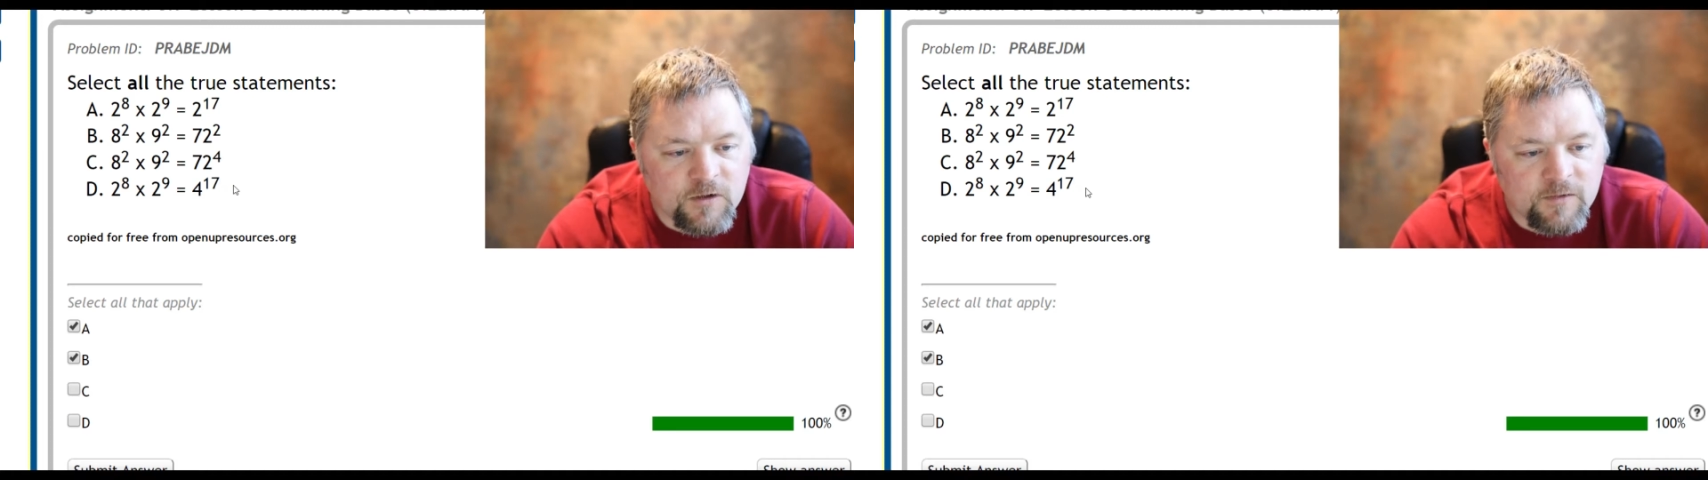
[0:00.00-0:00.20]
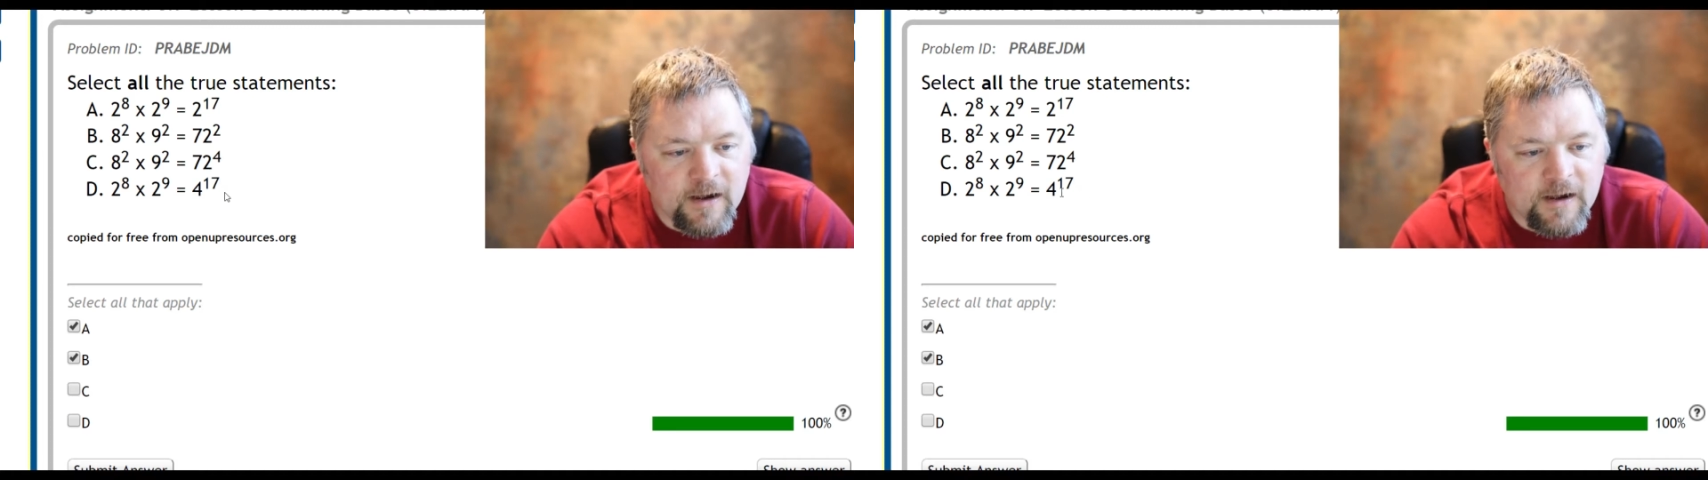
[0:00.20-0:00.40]

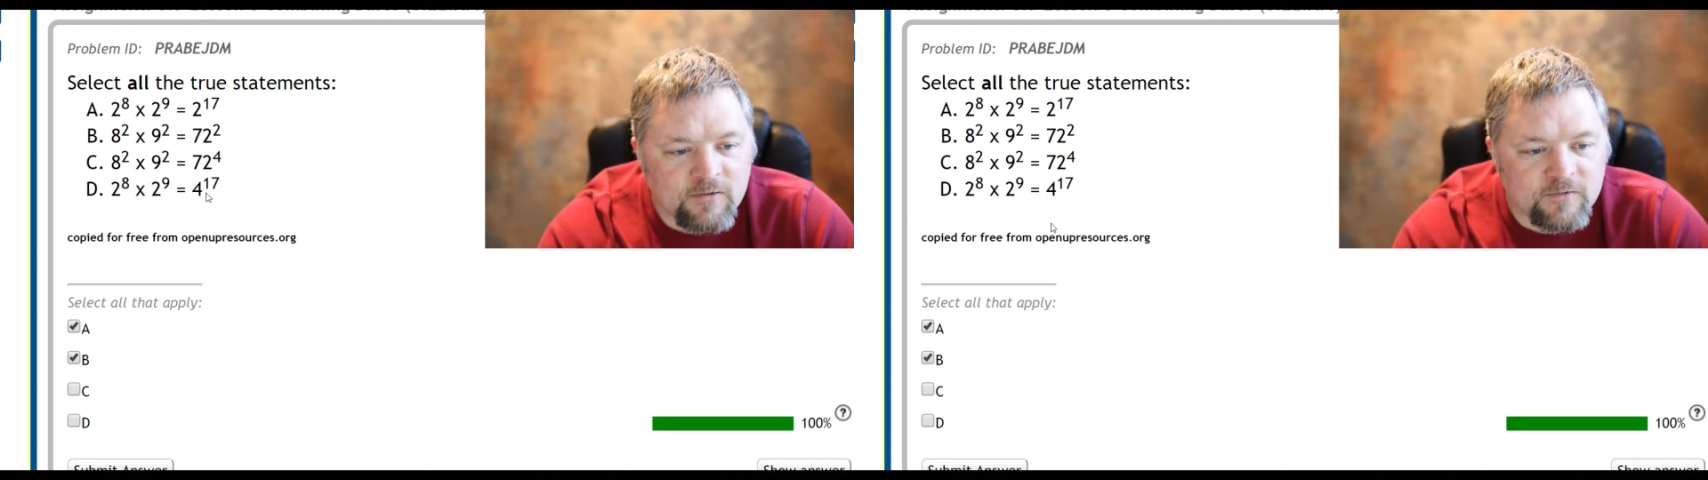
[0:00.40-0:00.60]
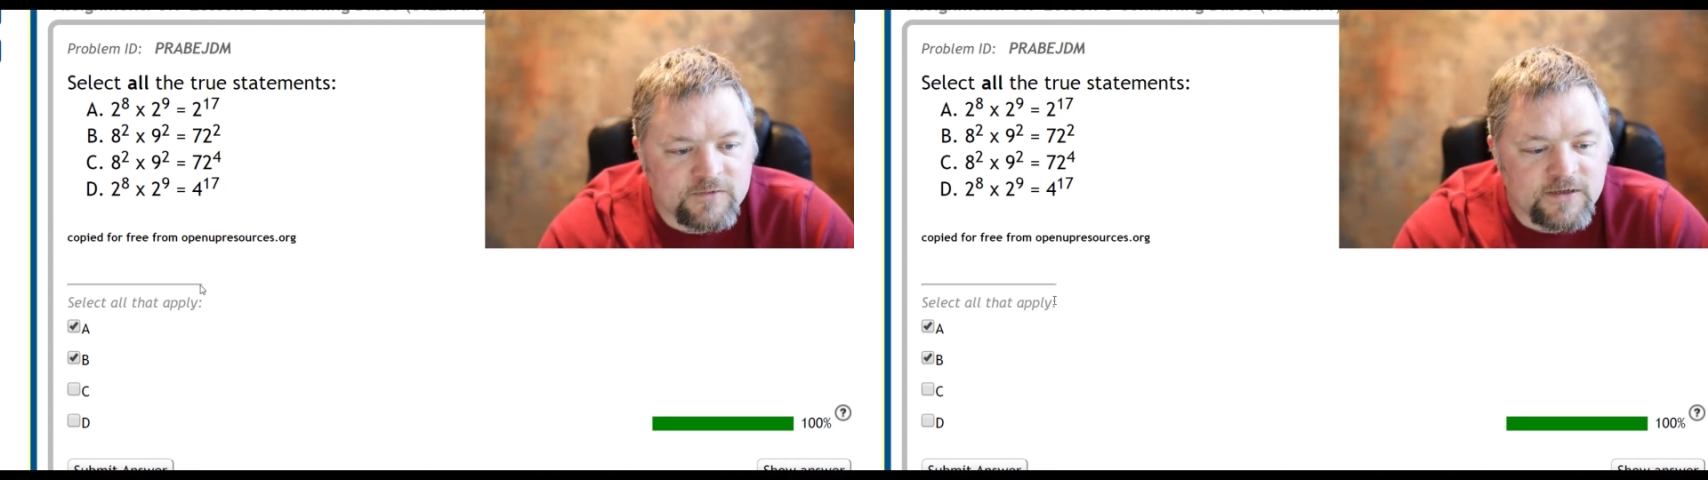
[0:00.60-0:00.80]

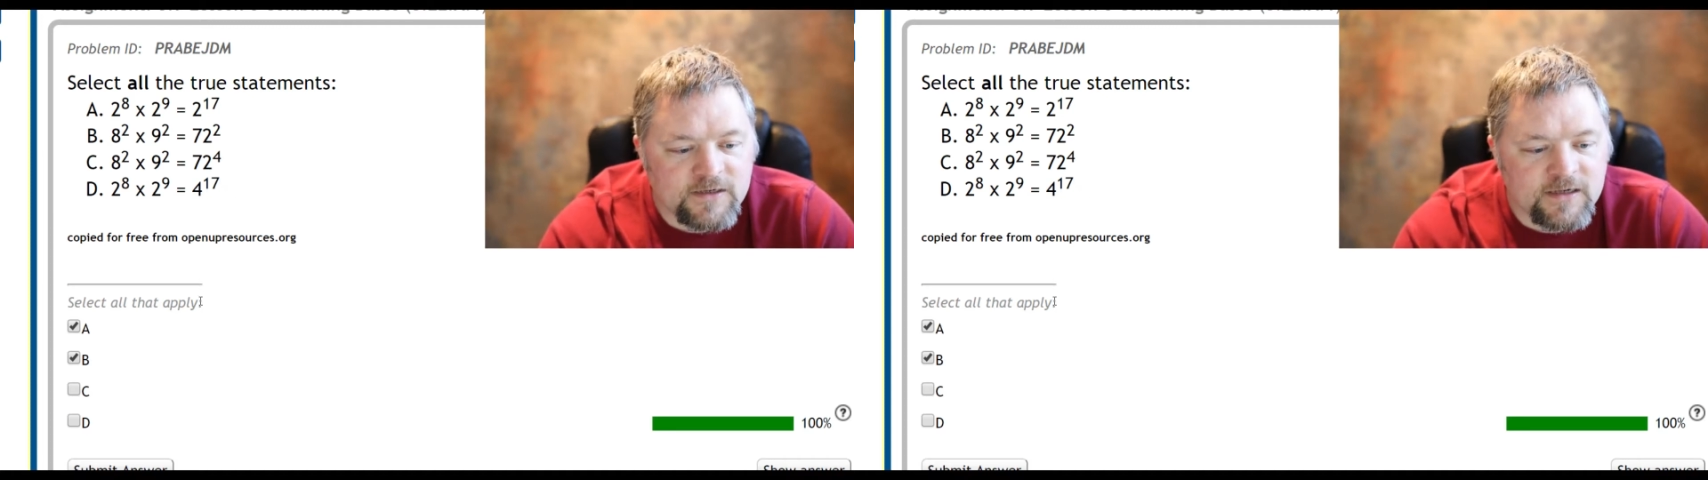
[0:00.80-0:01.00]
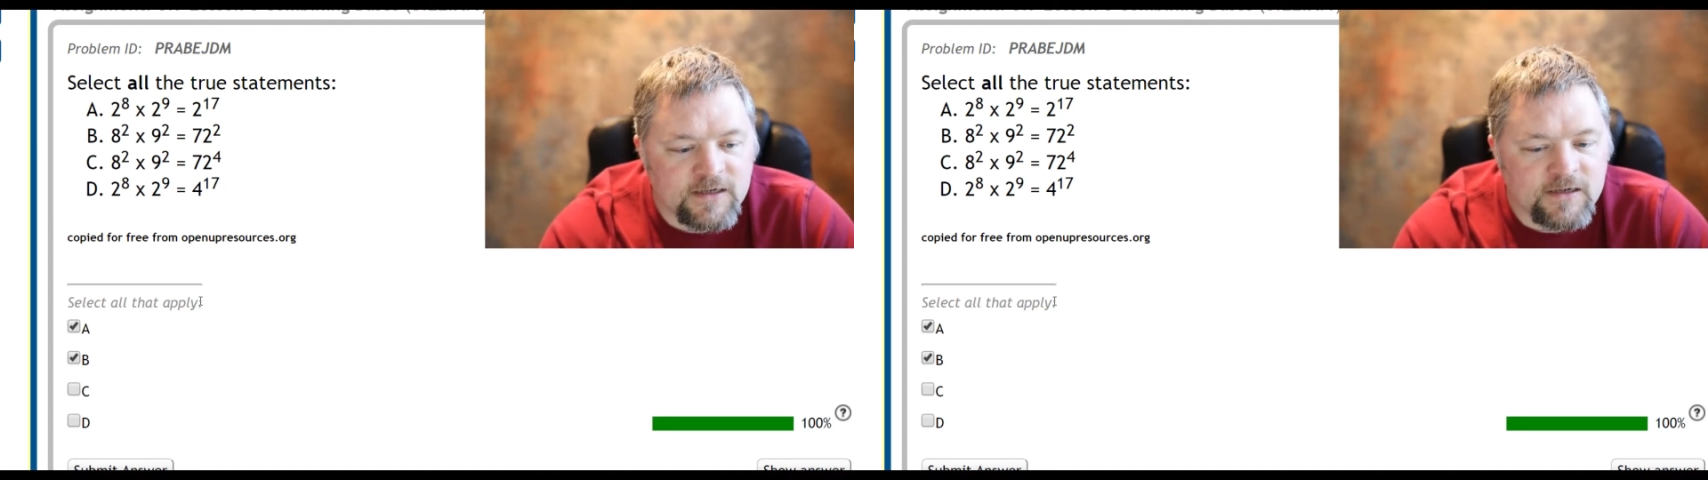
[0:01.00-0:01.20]
equals
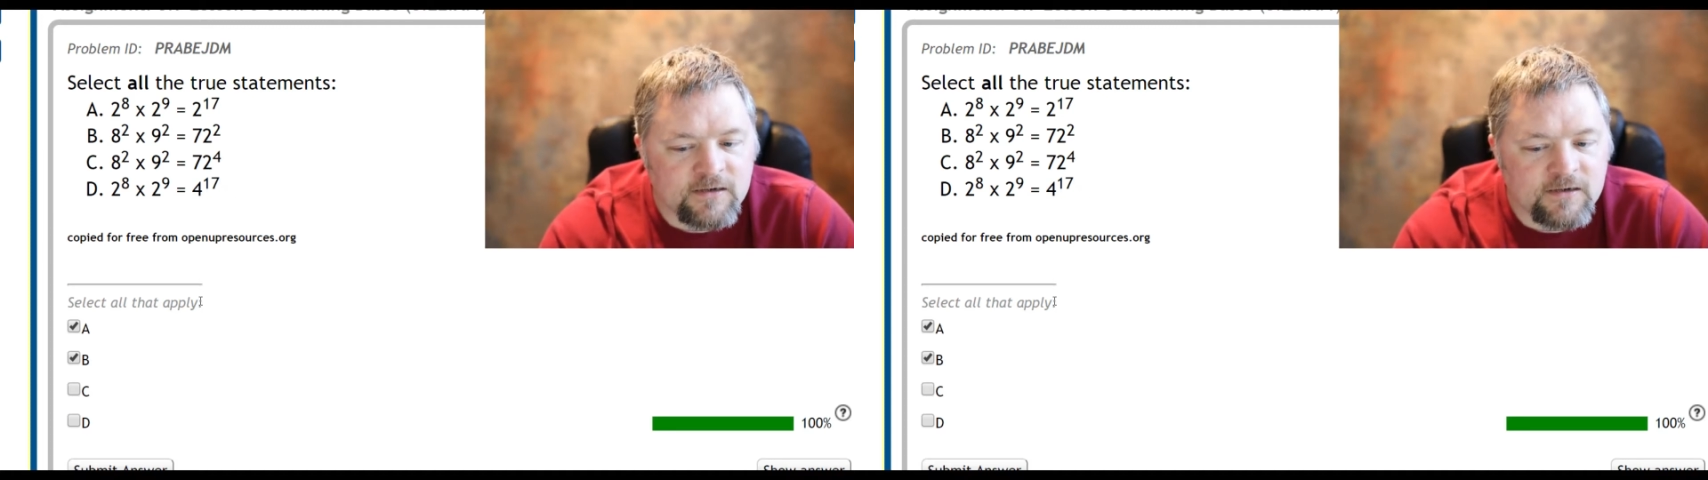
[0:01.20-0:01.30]
72 to